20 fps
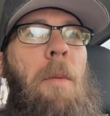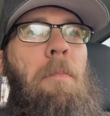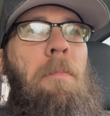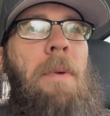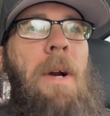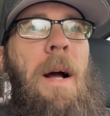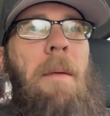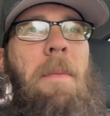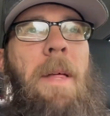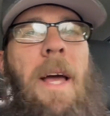
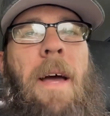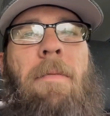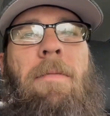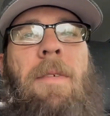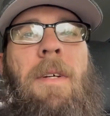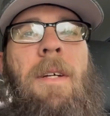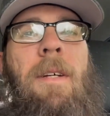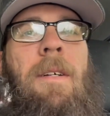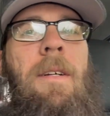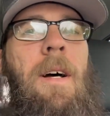Probably have
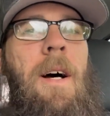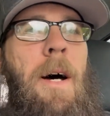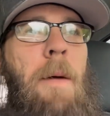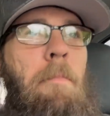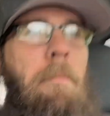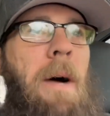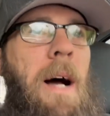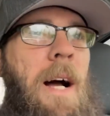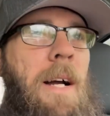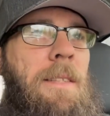to
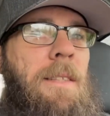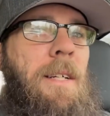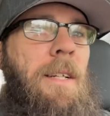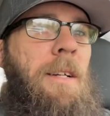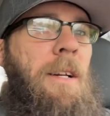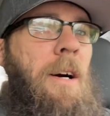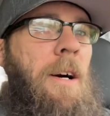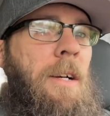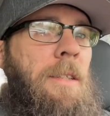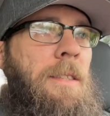unbox it
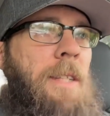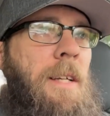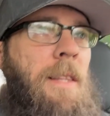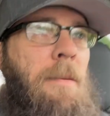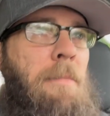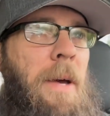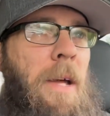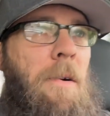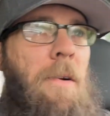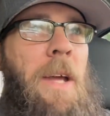and all, take
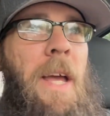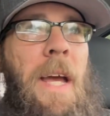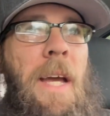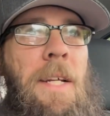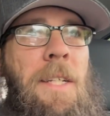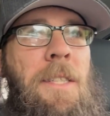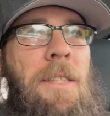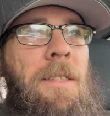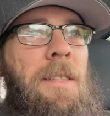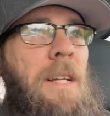the metal
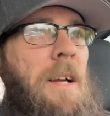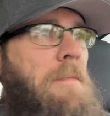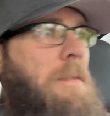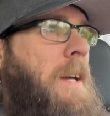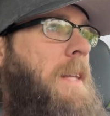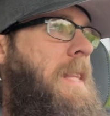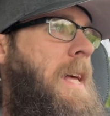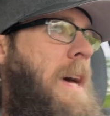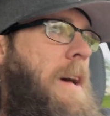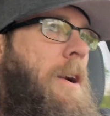cage and stuff
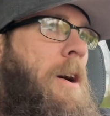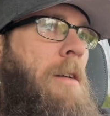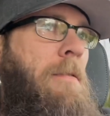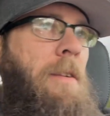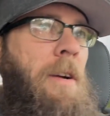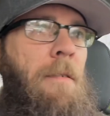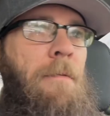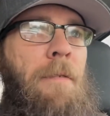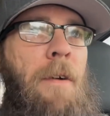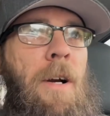like that off
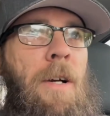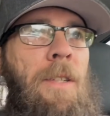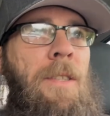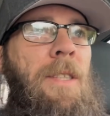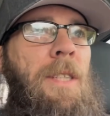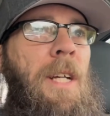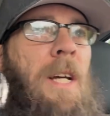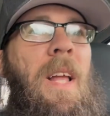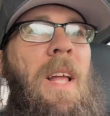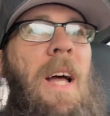here first.